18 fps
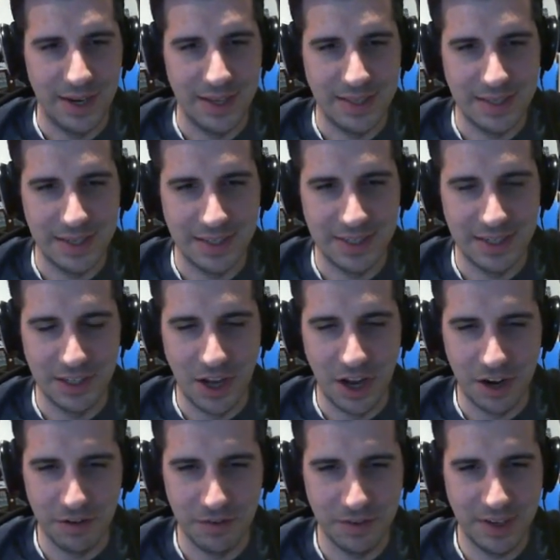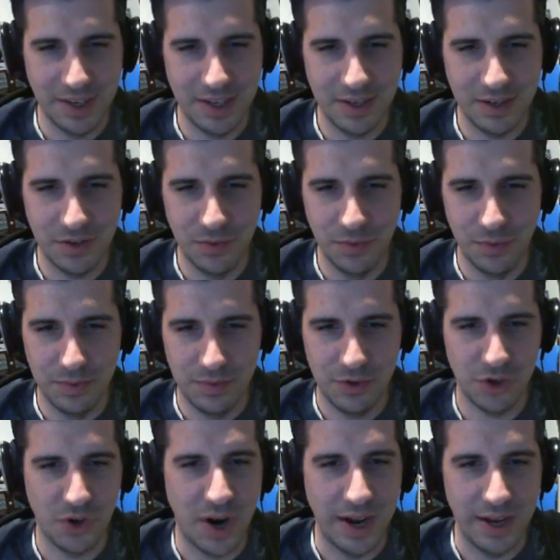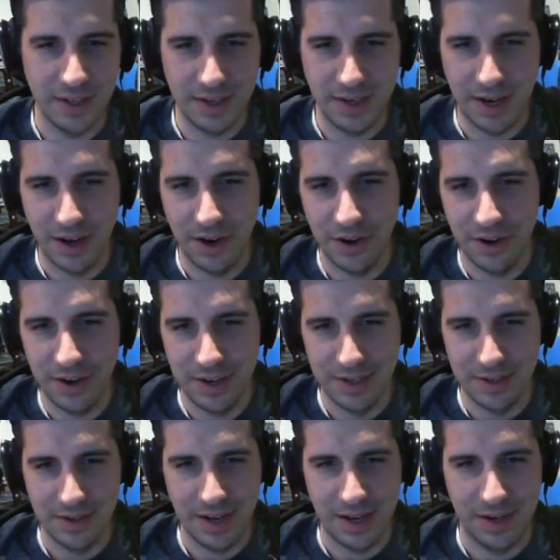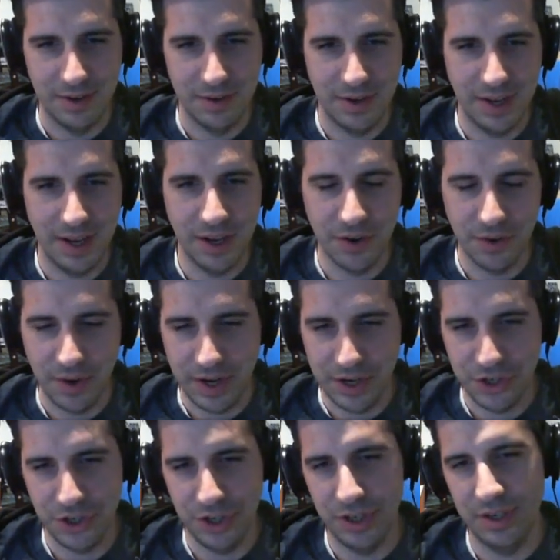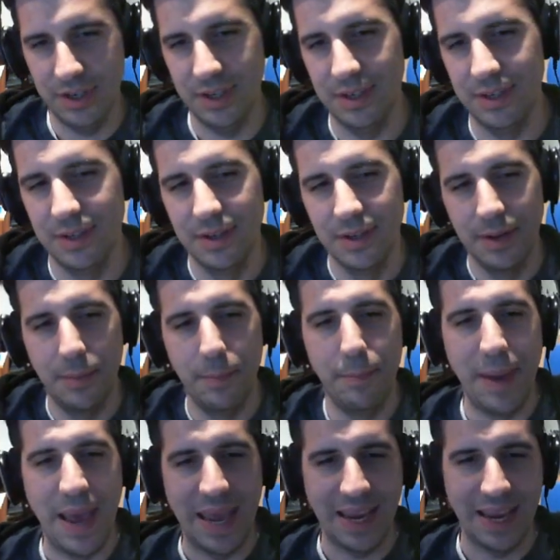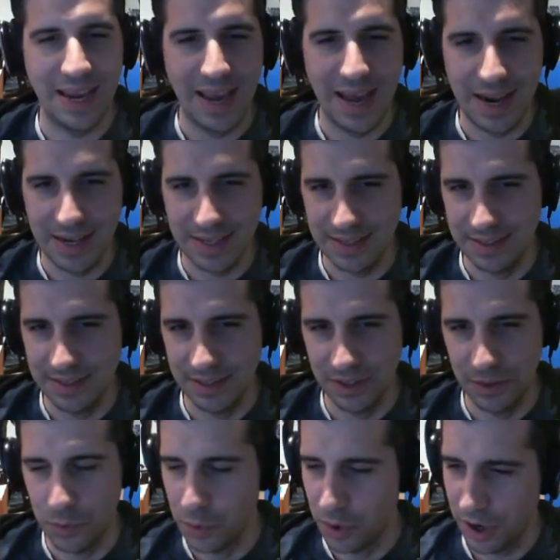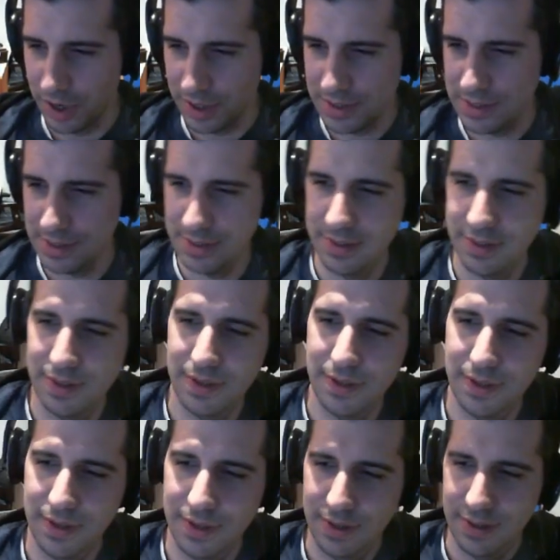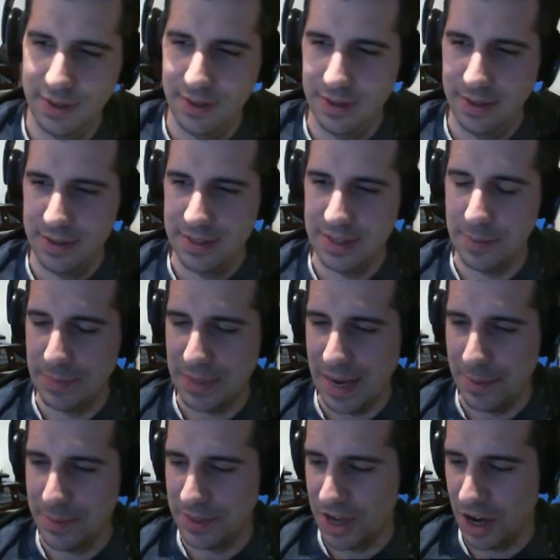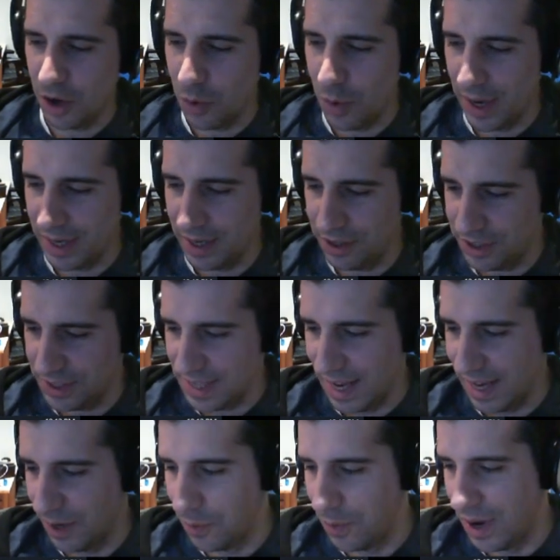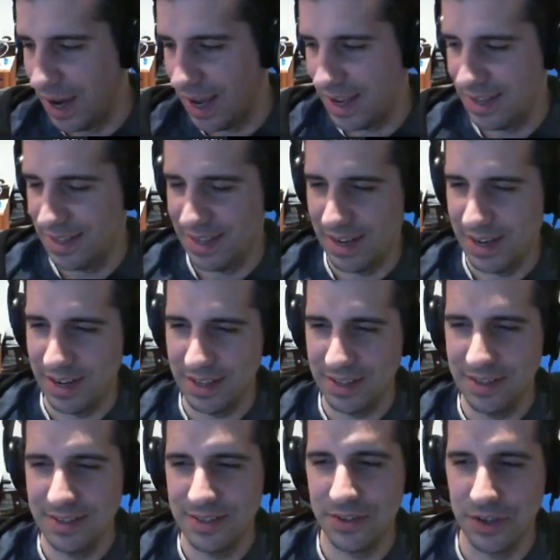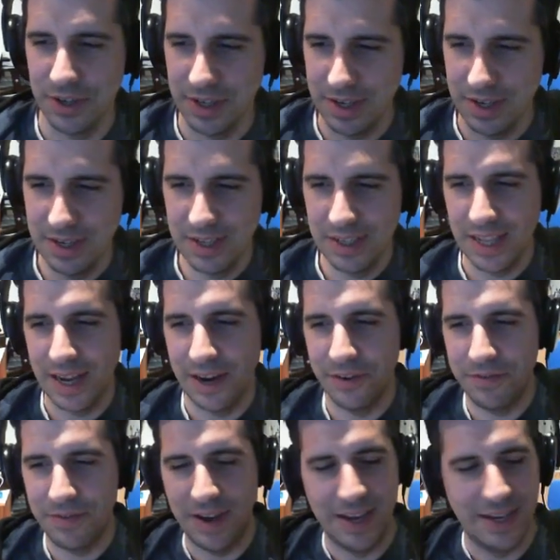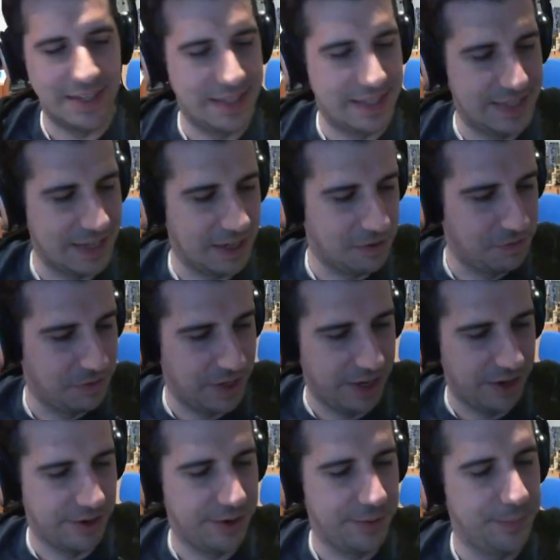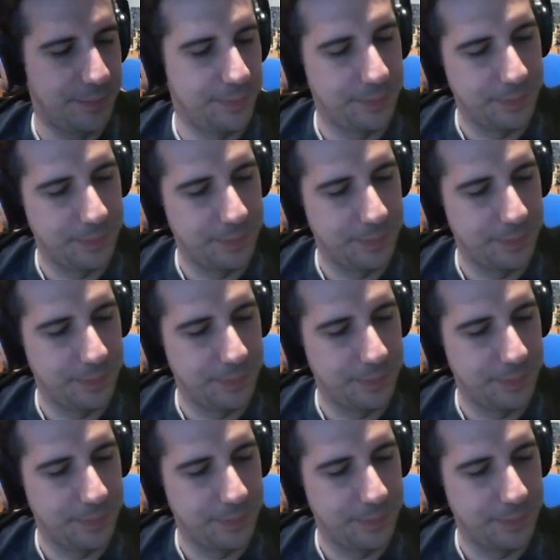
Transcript: It's a lot of trial and error and iteration and banging at it until it works. Sometimes not quite understanding why, and then it sort of clarifies itself later.